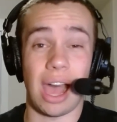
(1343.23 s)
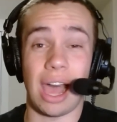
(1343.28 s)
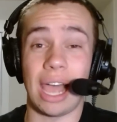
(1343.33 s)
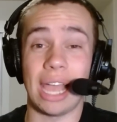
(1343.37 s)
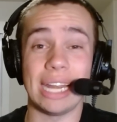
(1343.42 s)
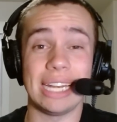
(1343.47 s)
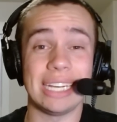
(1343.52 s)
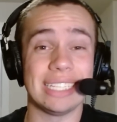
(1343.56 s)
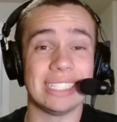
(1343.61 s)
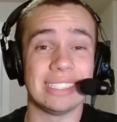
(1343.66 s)

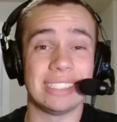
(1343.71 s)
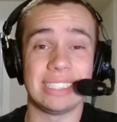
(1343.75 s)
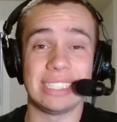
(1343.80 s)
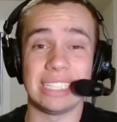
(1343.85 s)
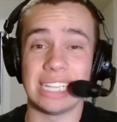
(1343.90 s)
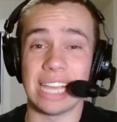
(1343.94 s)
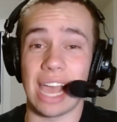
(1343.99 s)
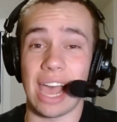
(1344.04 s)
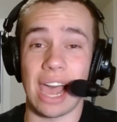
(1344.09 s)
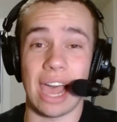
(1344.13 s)
I didn't
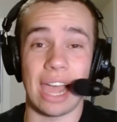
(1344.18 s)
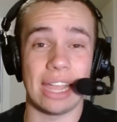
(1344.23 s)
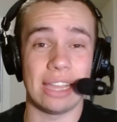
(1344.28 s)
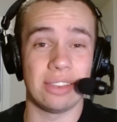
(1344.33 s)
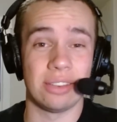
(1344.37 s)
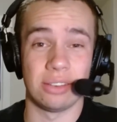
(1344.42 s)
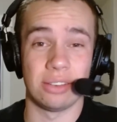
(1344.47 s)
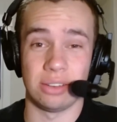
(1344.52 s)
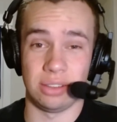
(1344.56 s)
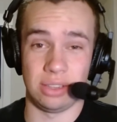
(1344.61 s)
see
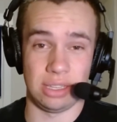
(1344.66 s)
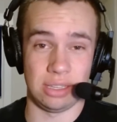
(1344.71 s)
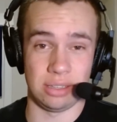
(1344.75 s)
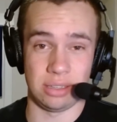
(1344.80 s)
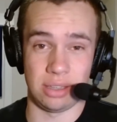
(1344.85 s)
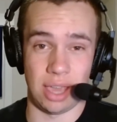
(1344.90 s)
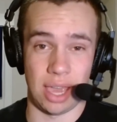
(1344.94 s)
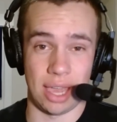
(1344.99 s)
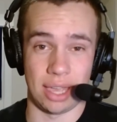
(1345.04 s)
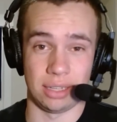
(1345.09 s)
either of
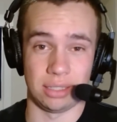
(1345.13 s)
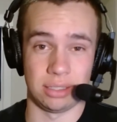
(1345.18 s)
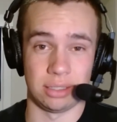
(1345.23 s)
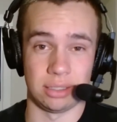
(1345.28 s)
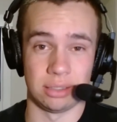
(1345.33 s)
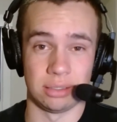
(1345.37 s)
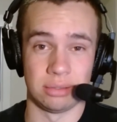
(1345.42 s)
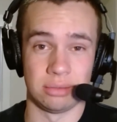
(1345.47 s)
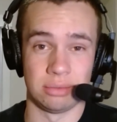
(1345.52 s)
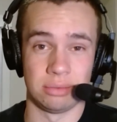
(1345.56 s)
these
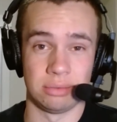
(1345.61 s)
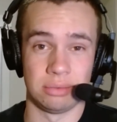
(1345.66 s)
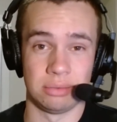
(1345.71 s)
guys